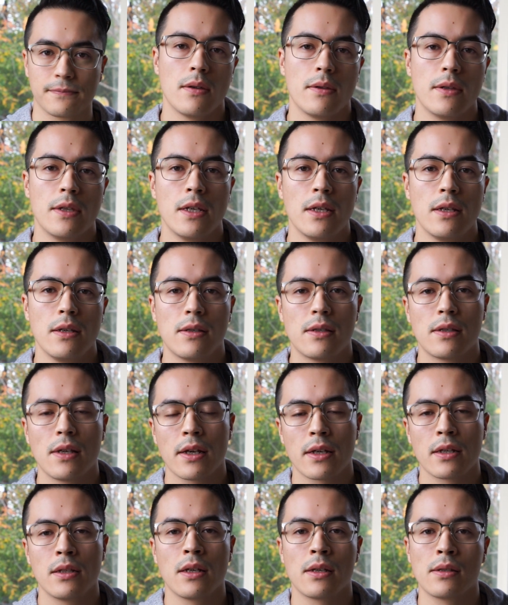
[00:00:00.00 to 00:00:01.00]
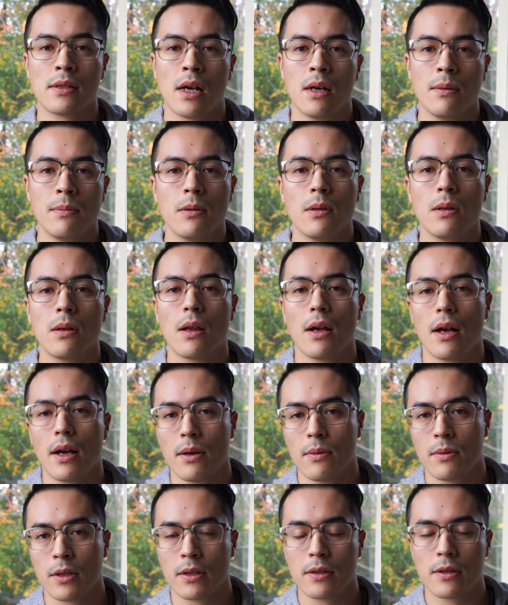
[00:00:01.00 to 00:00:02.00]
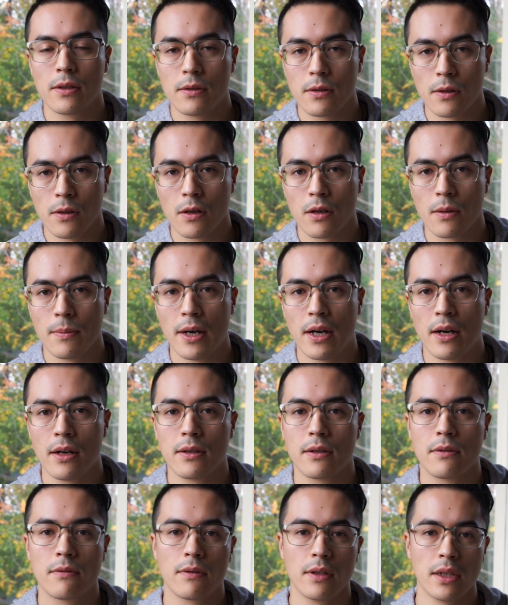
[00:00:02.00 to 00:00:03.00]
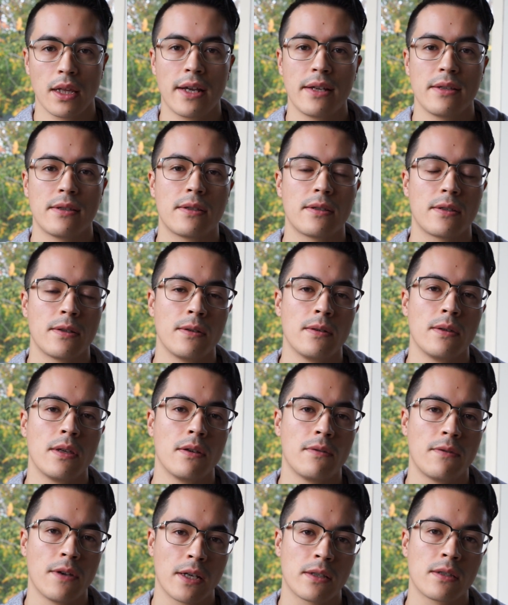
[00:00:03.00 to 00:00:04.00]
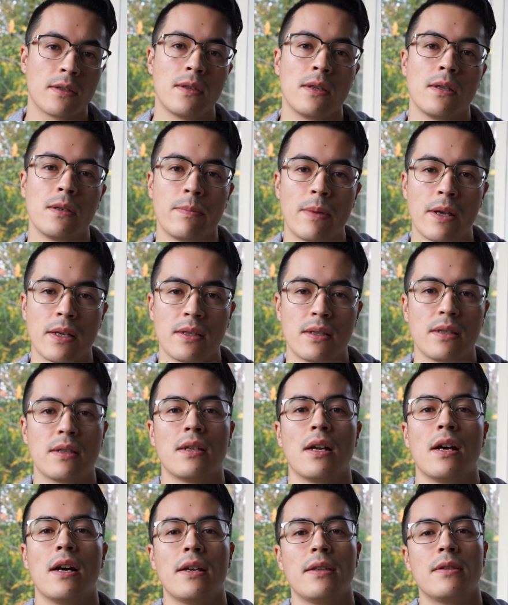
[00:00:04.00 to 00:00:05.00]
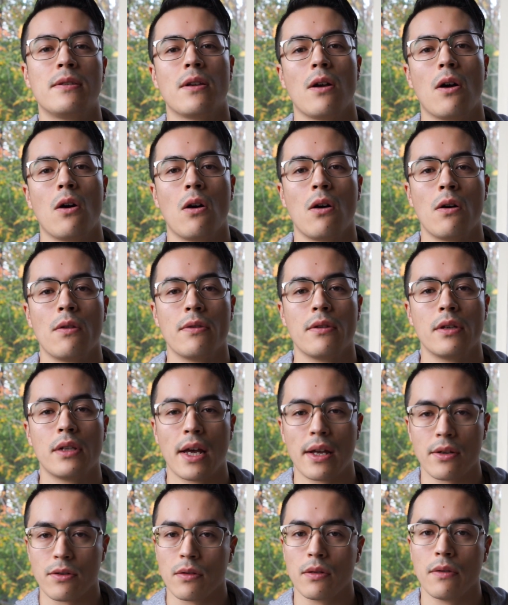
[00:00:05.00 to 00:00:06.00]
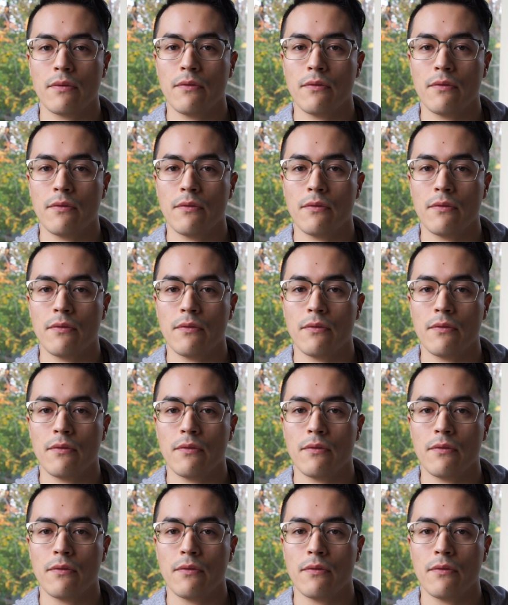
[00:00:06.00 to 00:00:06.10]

The second example I wanted to talk about relates to the effects of these pesticides on the natural